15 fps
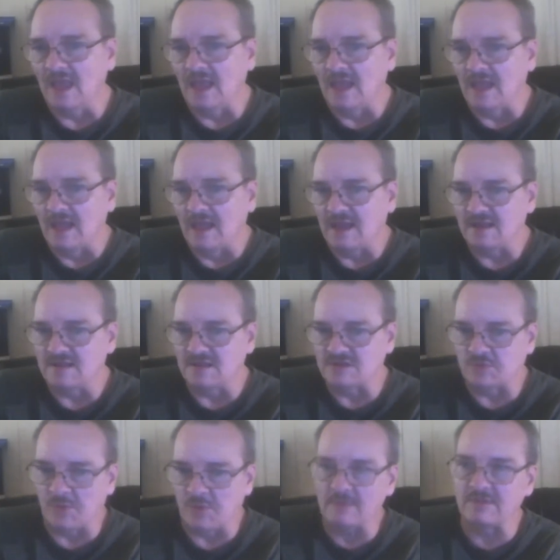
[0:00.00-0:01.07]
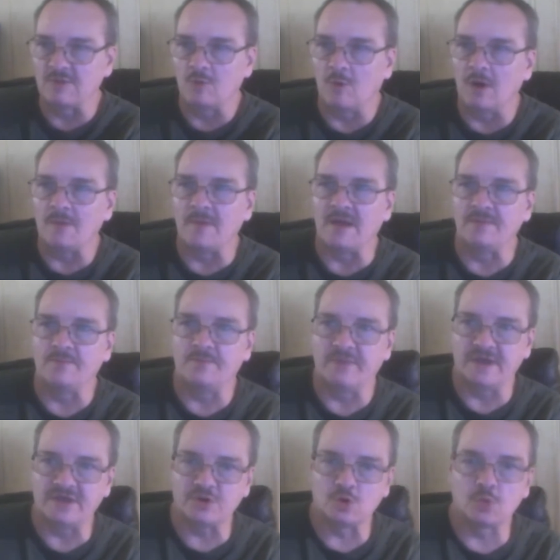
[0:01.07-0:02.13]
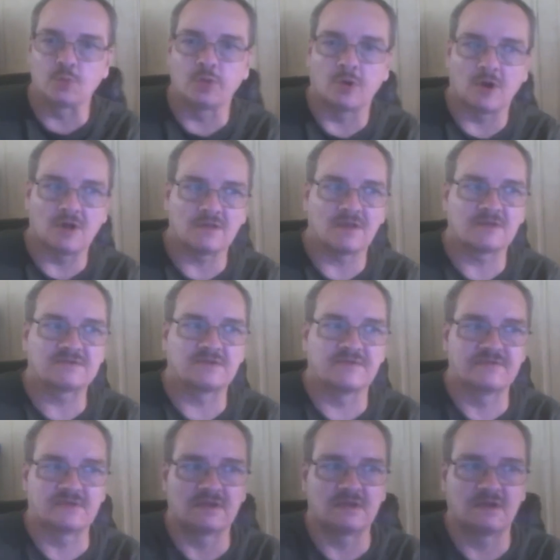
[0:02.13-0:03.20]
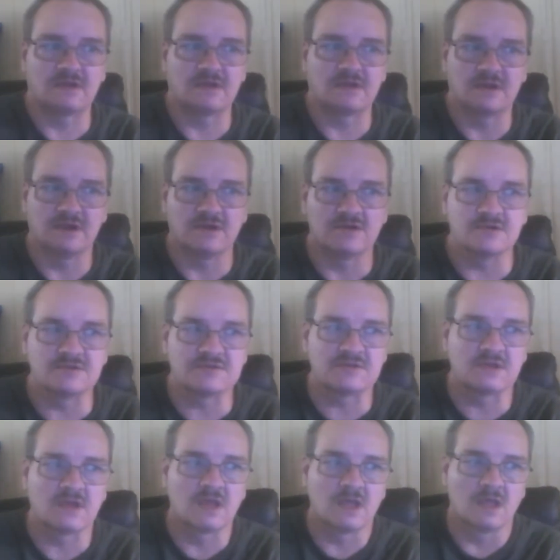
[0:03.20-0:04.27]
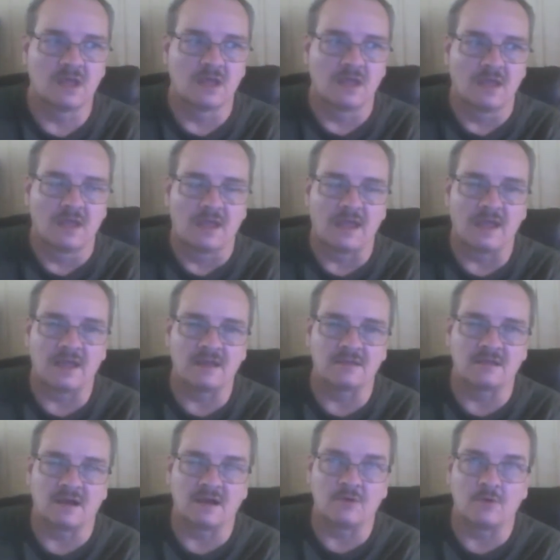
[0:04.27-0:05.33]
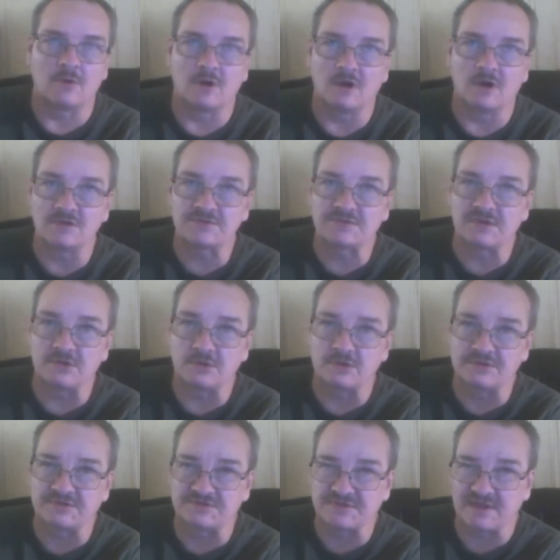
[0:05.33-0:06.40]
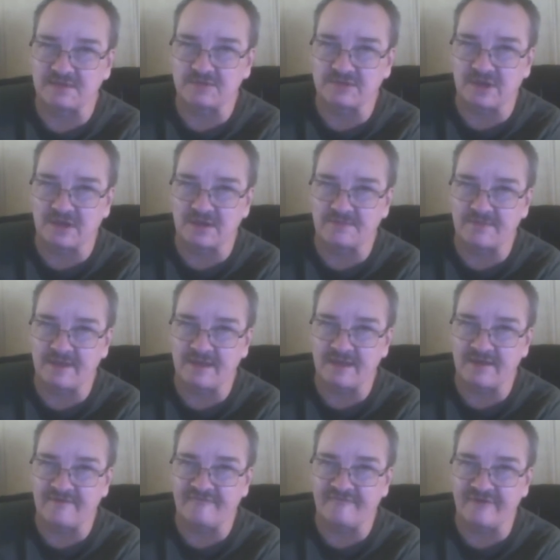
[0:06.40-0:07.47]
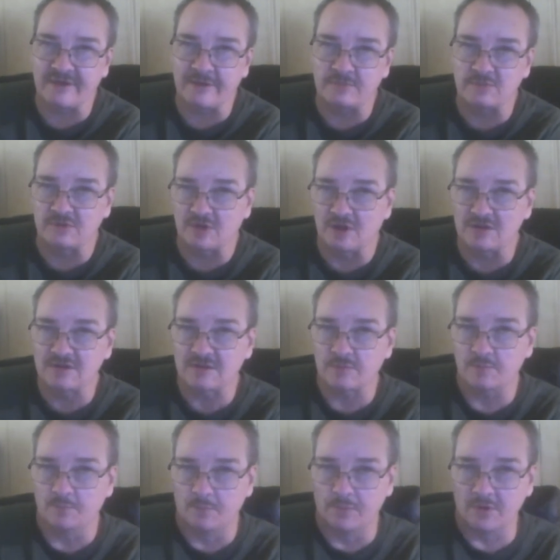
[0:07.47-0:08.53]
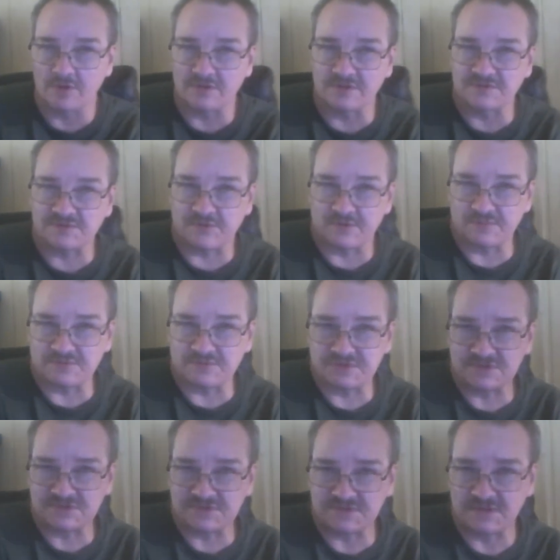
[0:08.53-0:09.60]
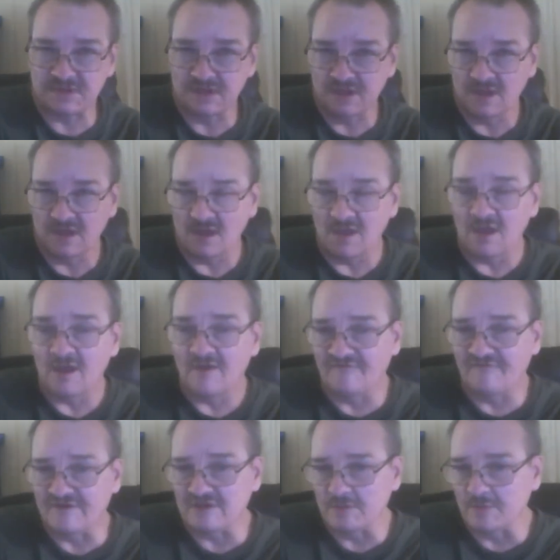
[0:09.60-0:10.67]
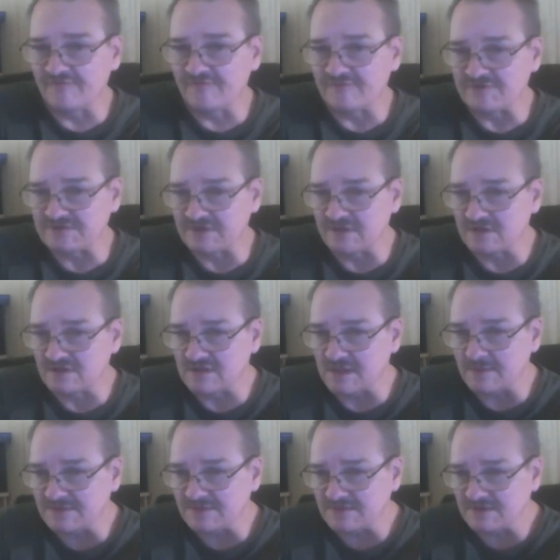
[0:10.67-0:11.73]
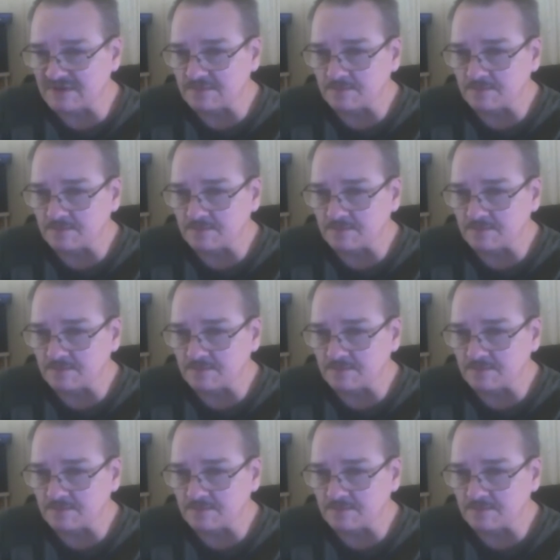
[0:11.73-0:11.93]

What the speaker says: And it's probably one of my better products over the years. And I will also, at the same time, have hypnotic book descriptions available for sale on Amazon.